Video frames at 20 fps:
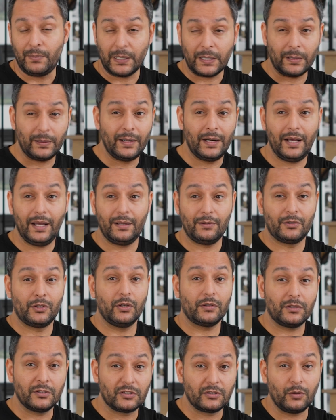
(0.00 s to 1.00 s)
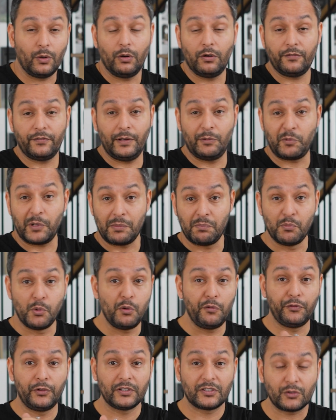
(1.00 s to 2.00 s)
Bucker and I took the stove and we
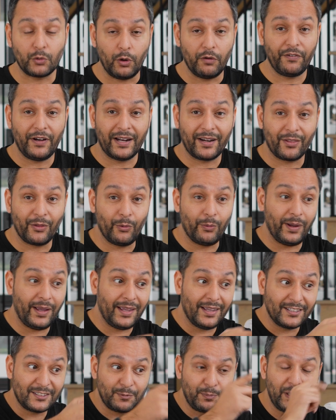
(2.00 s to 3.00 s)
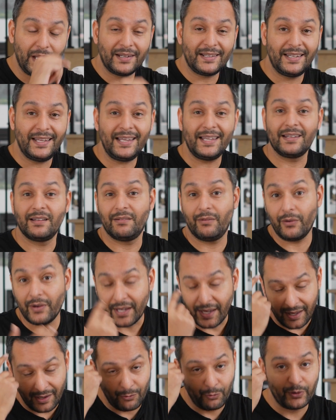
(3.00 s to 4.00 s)
moved the stove out of the way. It's plugged in.
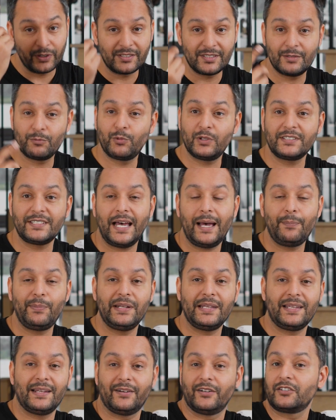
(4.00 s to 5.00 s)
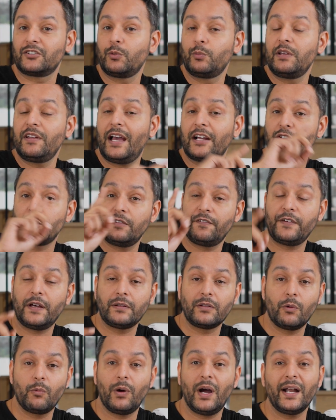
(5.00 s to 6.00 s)
Okay, where's it? What's happening here? So we actually
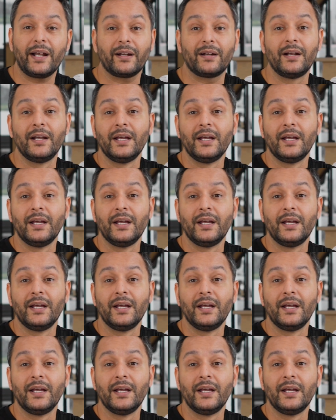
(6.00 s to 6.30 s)
found the wire.